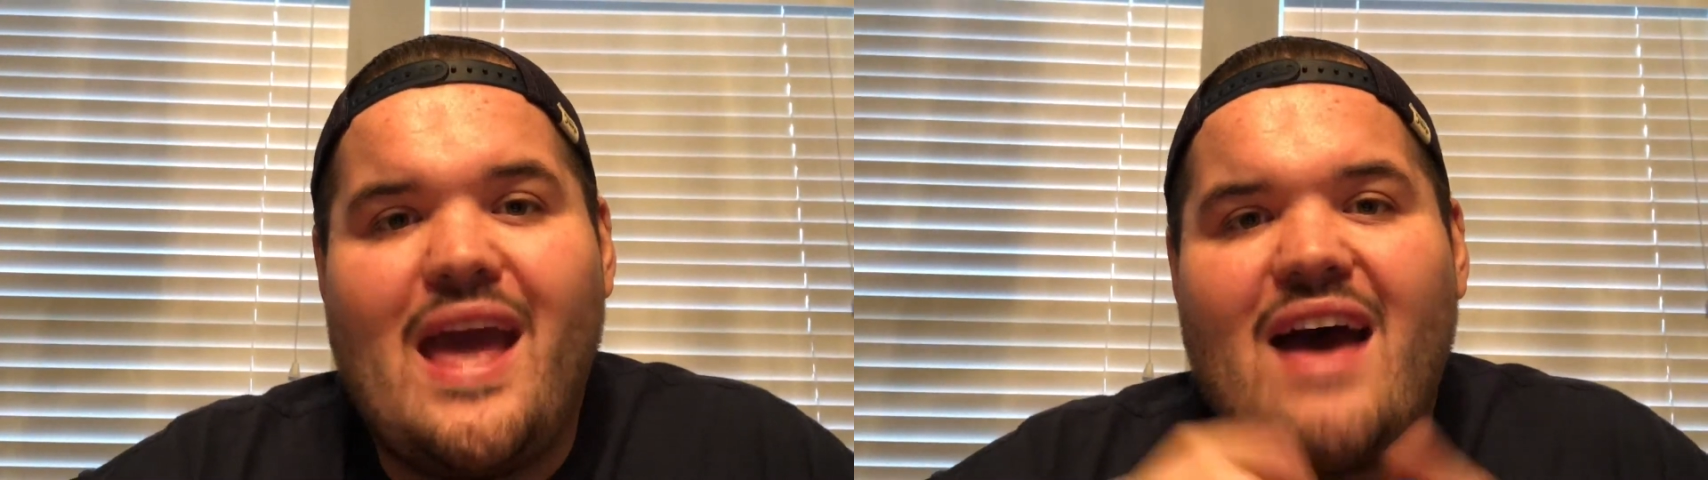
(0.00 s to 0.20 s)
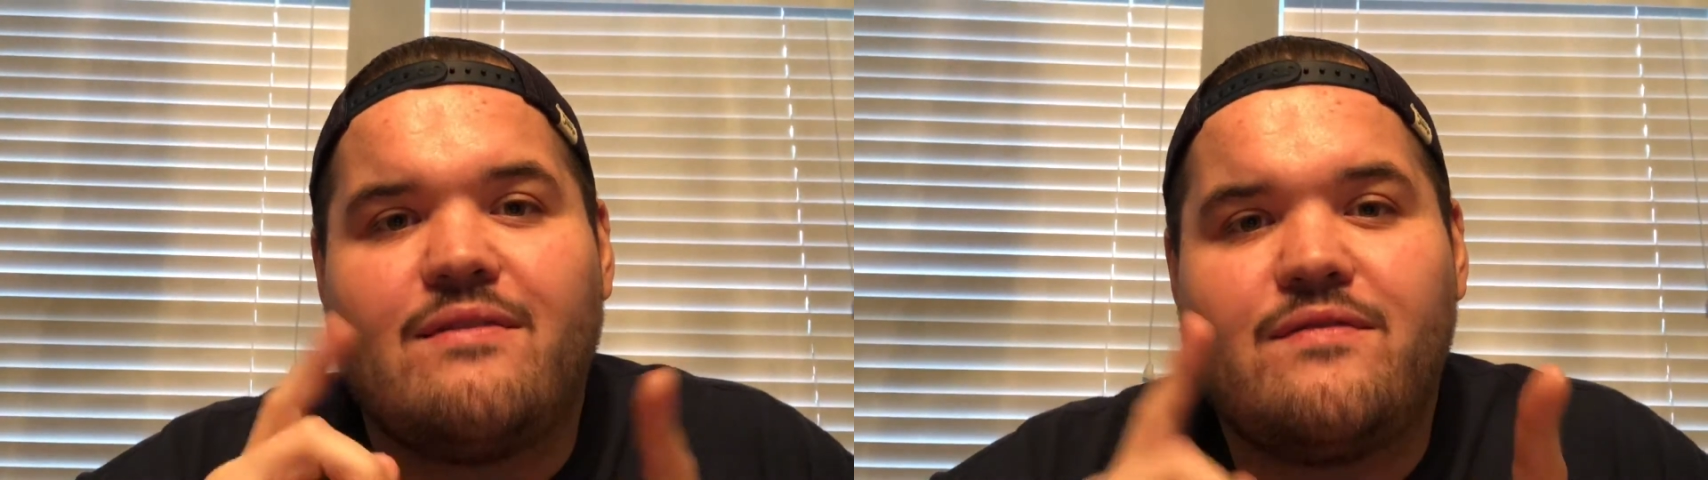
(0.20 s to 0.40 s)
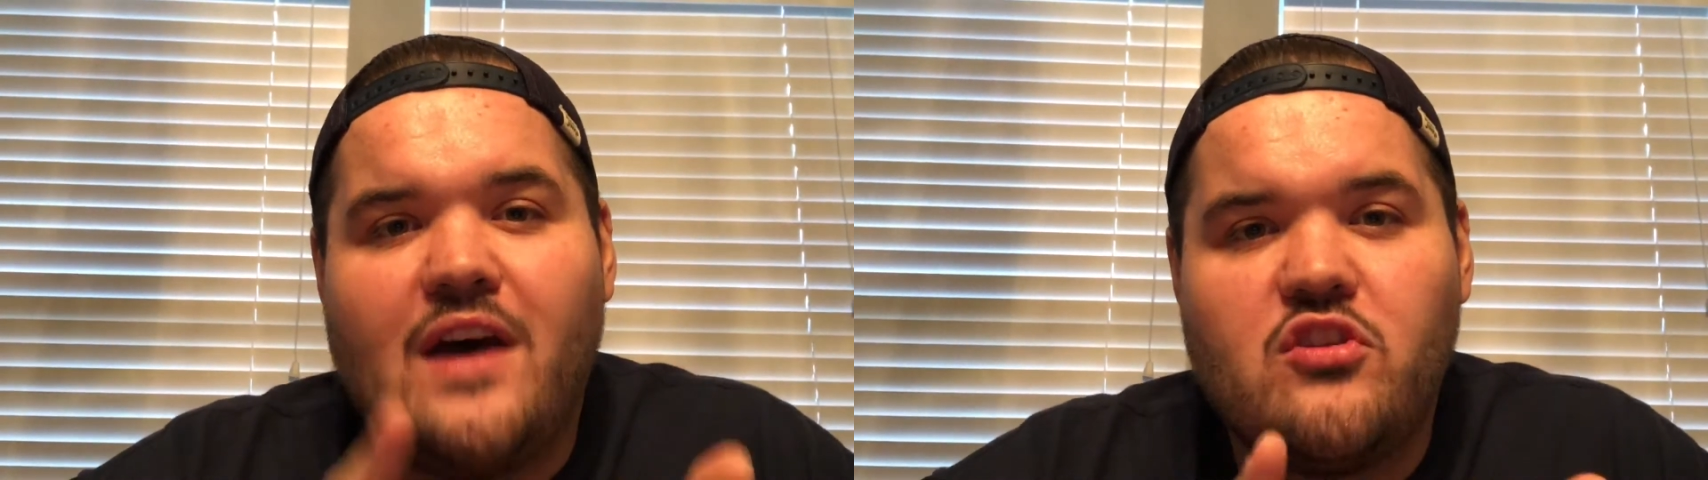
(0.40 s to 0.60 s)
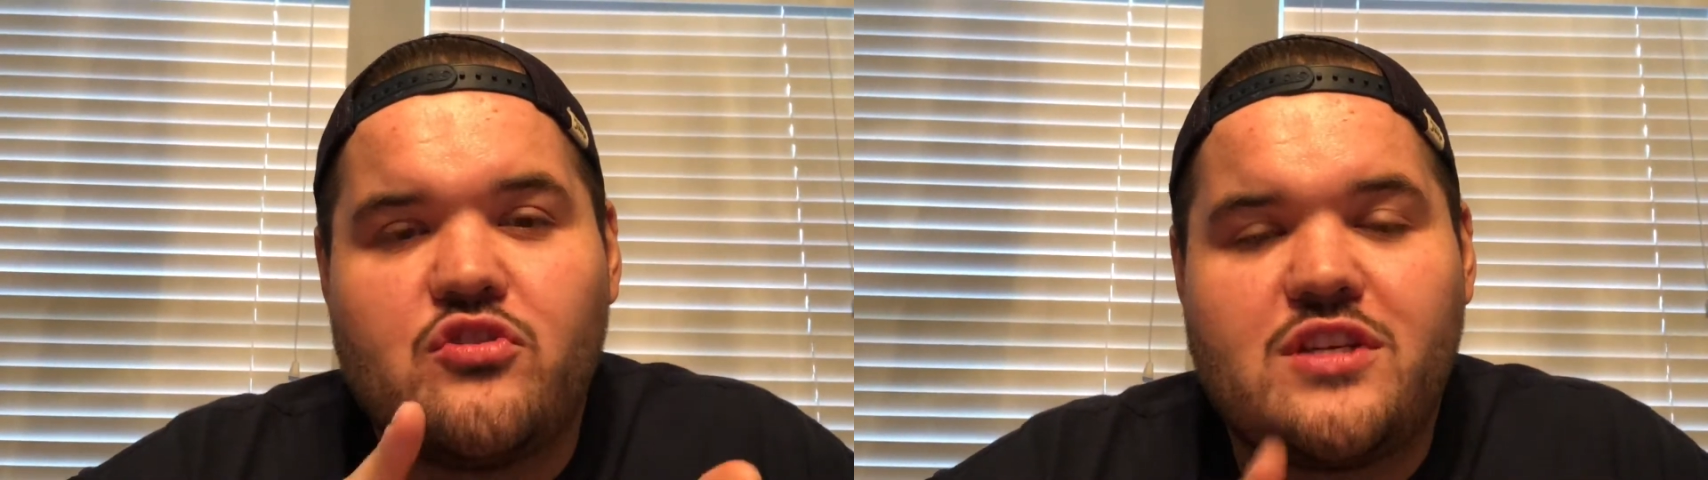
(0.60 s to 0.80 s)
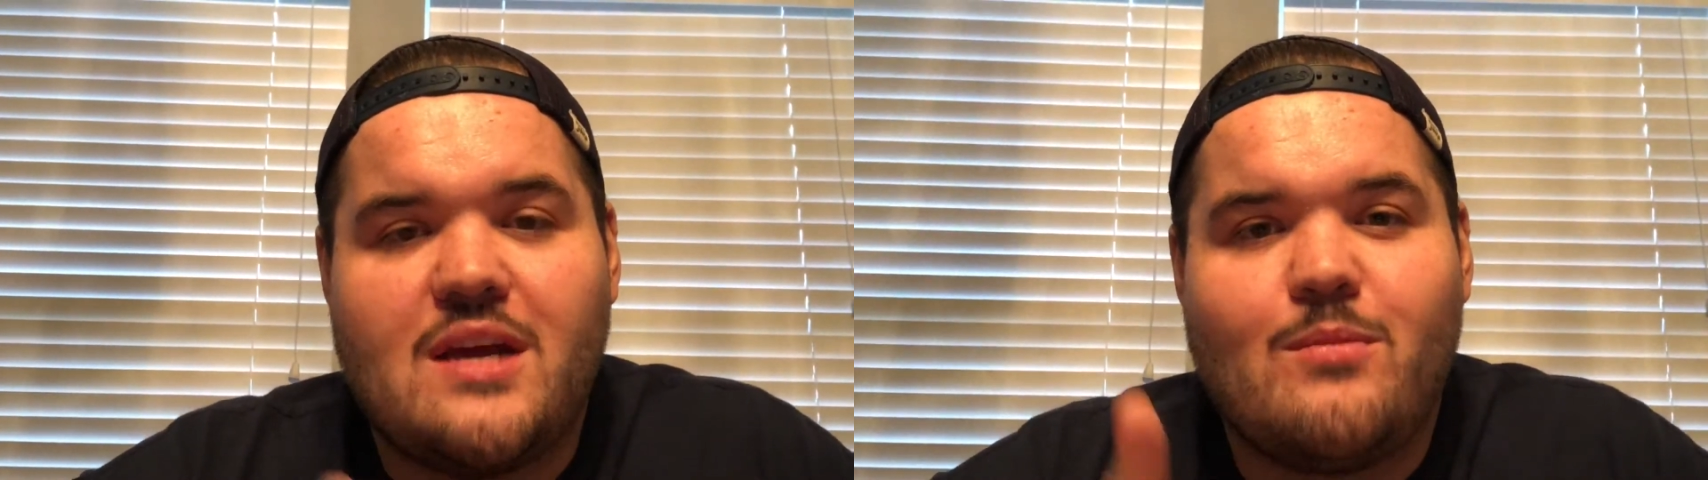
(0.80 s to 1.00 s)
have
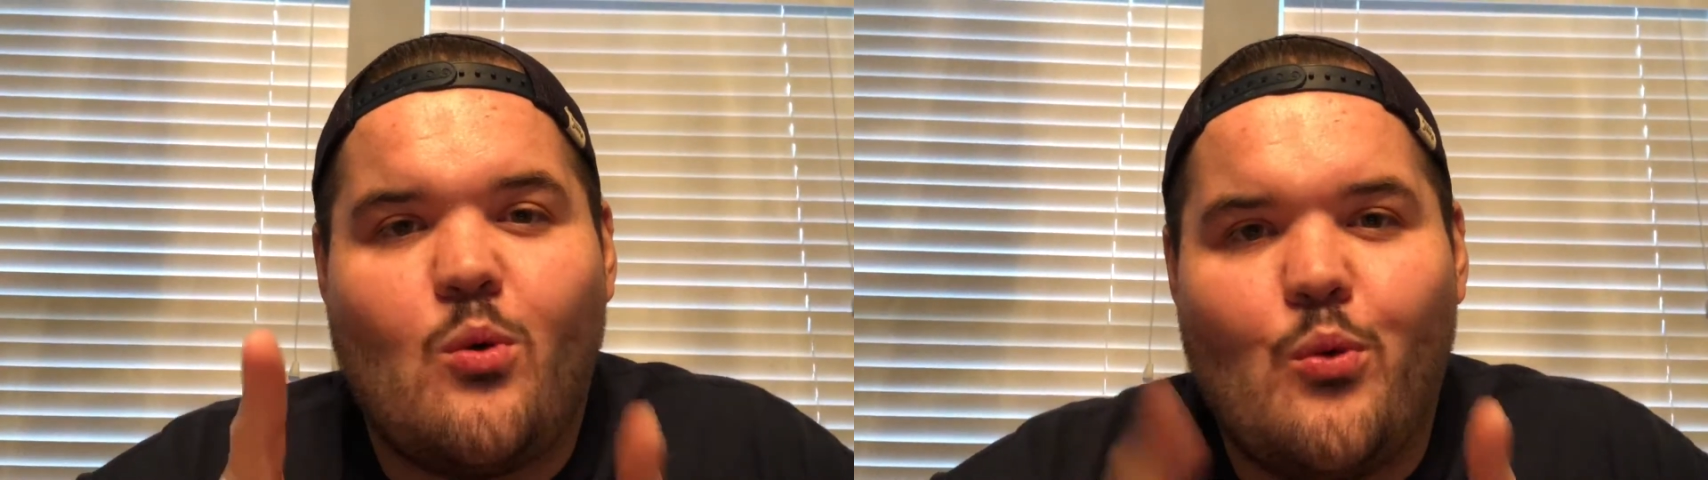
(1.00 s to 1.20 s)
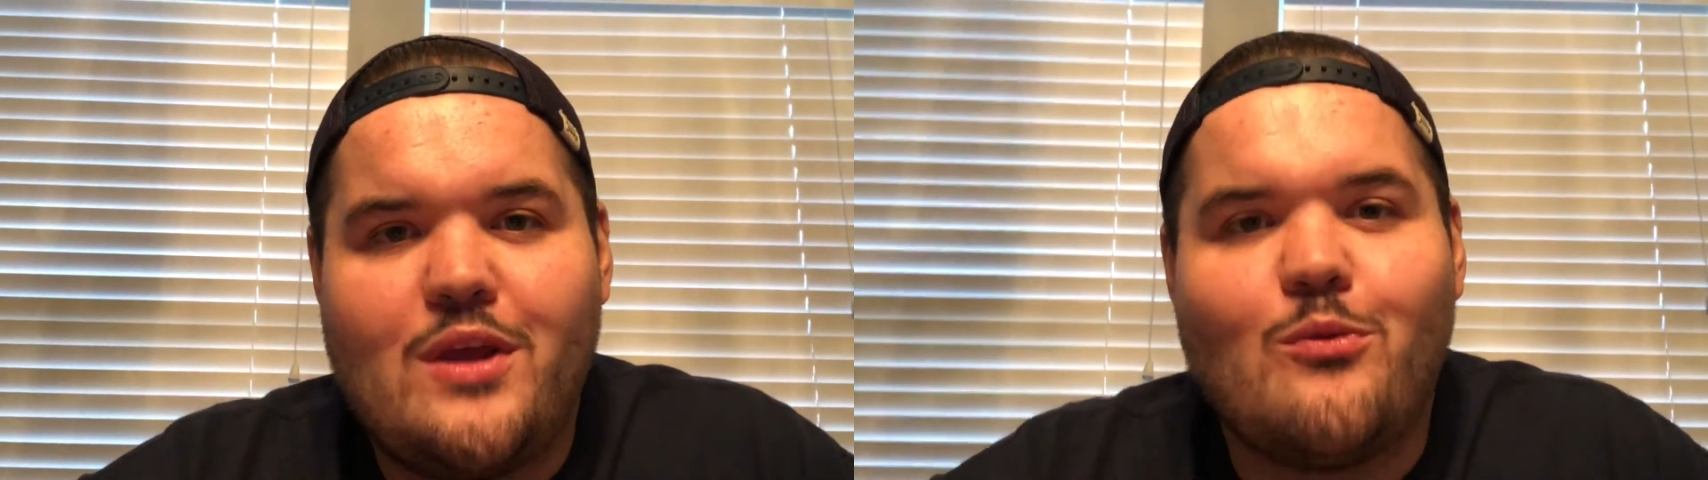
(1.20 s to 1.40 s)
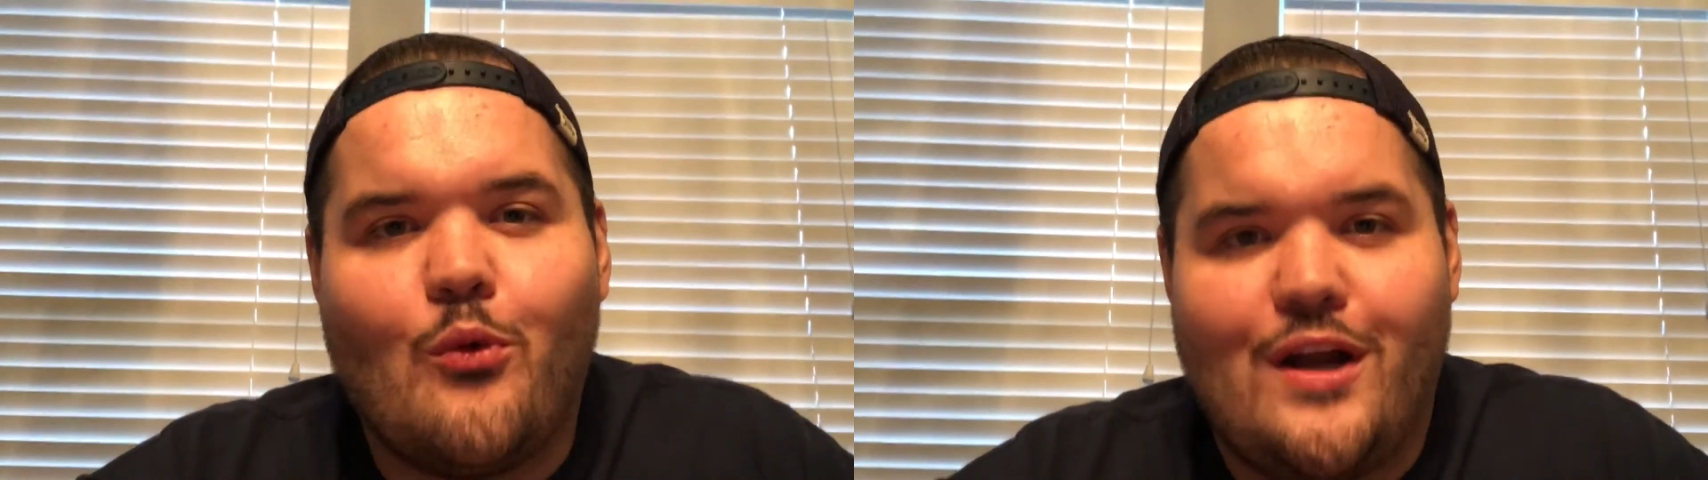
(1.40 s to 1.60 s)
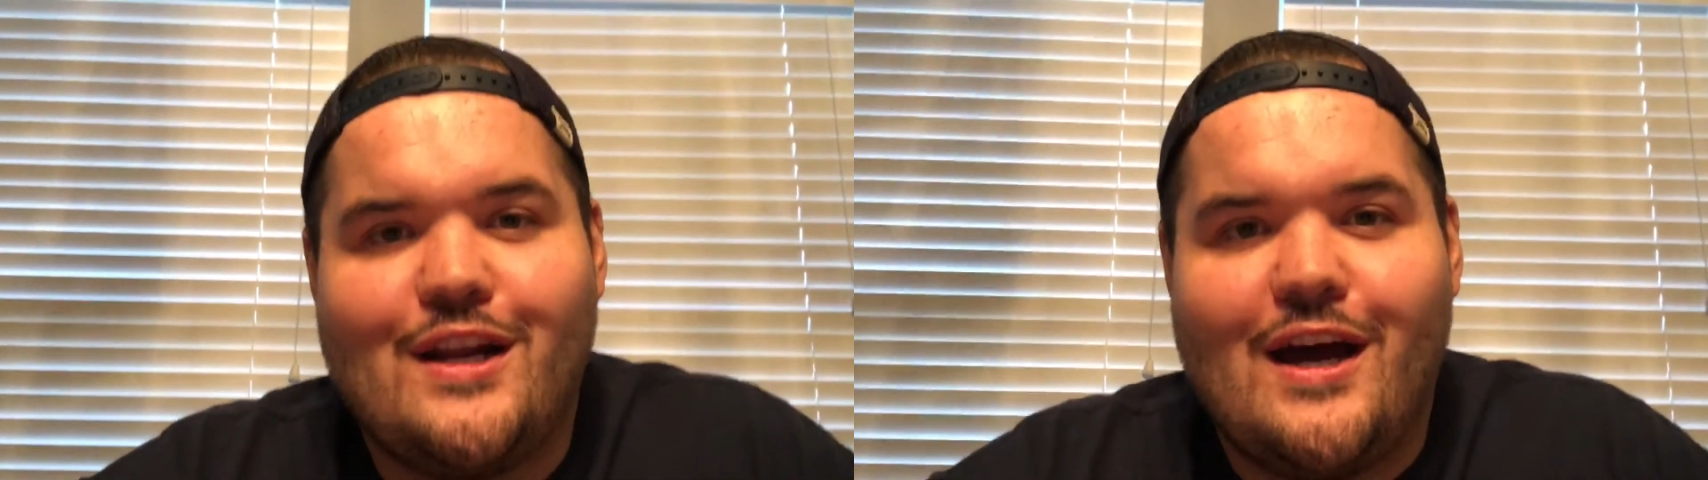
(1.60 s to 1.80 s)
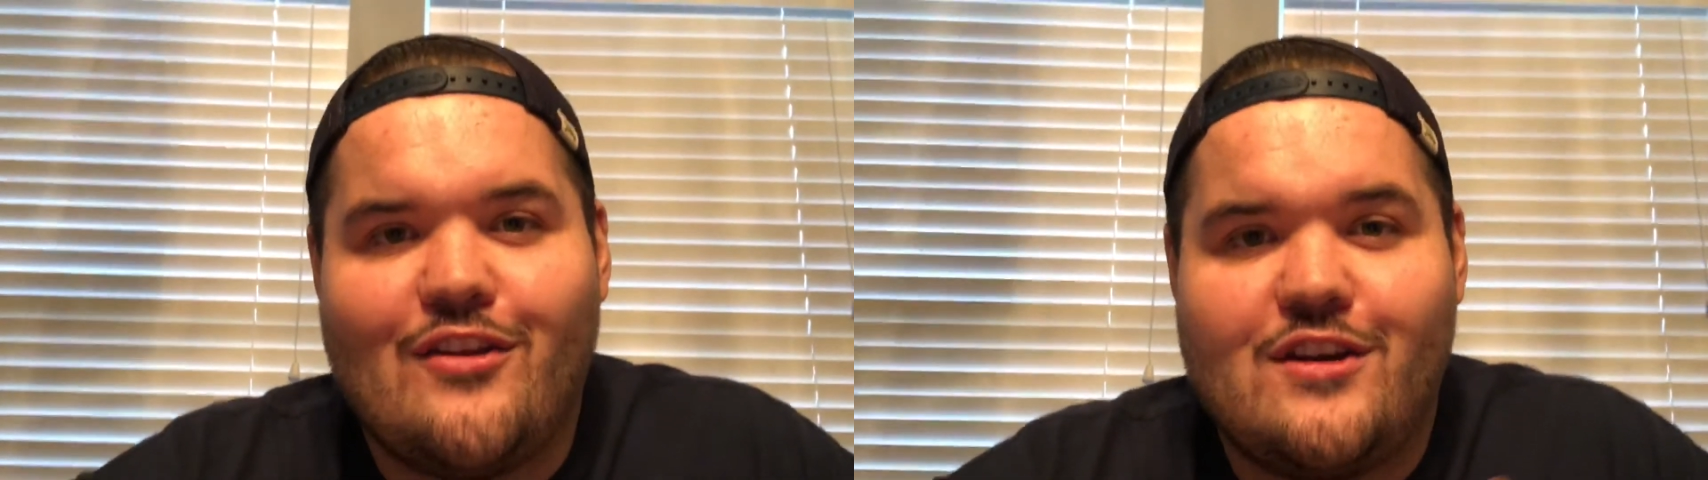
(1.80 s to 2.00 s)
fellowship with one another,